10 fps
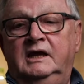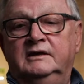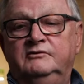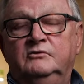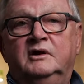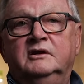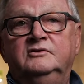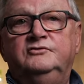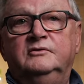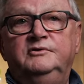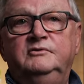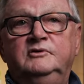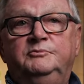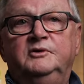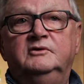And if you want to contribute,
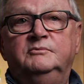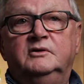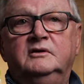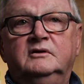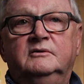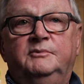you put your money in the